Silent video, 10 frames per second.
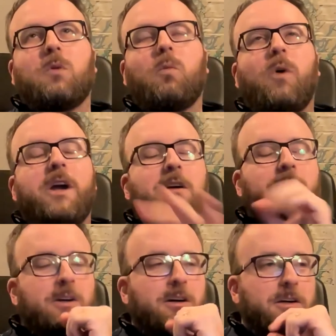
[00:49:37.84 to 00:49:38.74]
way
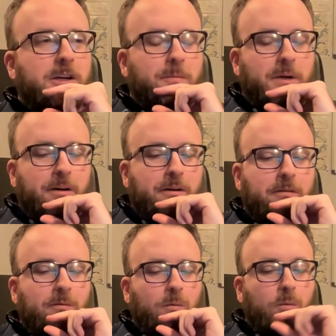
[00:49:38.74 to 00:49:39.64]
of talking about
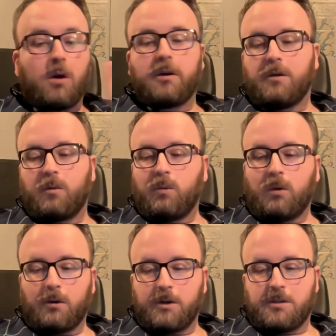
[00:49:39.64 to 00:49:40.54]
it
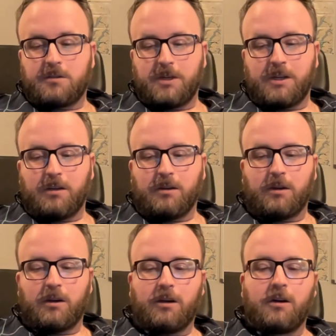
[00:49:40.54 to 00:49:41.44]
worries me.
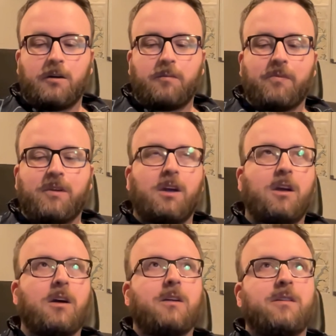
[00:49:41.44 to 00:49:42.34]

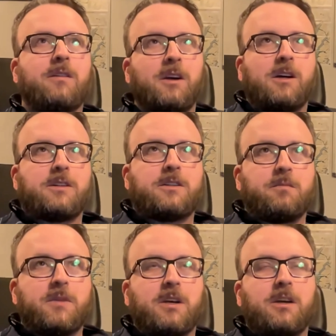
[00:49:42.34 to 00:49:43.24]
And to
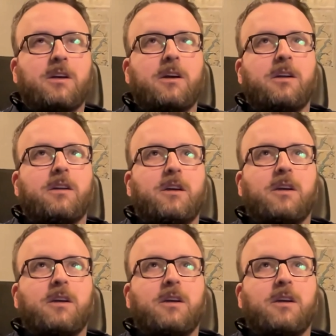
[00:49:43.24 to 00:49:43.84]
me,